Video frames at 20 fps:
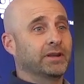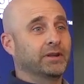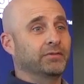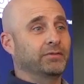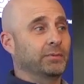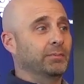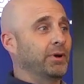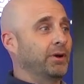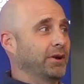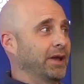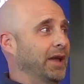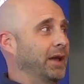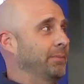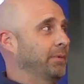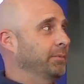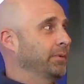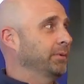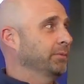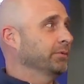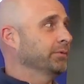in a football game. I
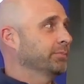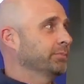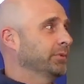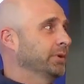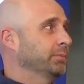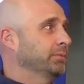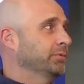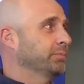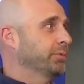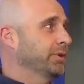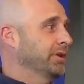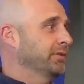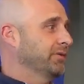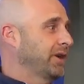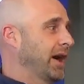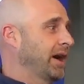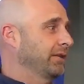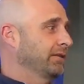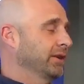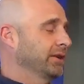mean, it was pretty
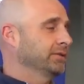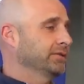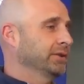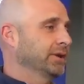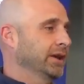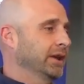violent.